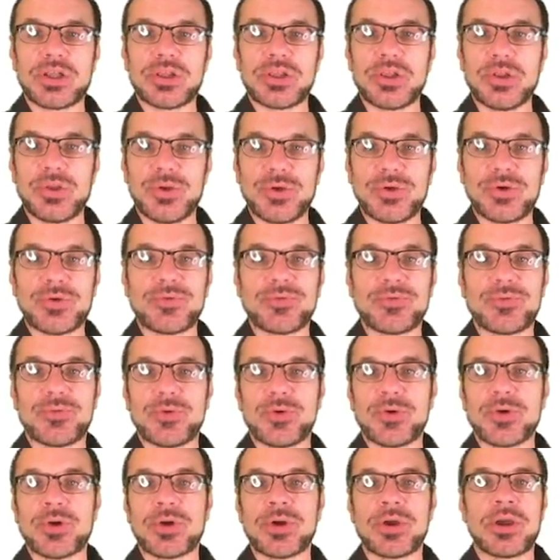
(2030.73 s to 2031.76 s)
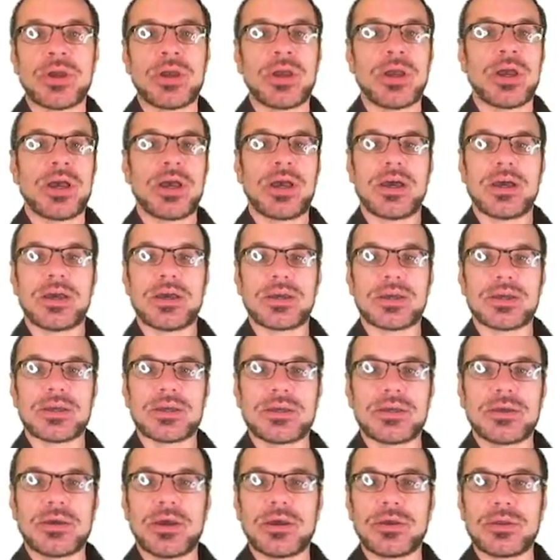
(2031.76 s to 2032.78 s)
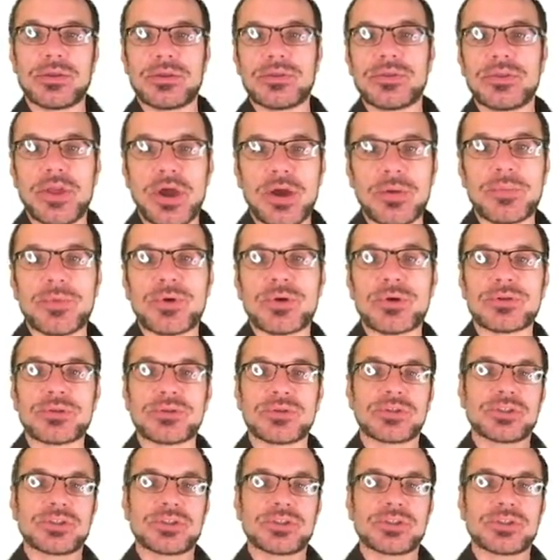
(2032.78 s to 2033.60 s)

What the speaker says: look for numbers,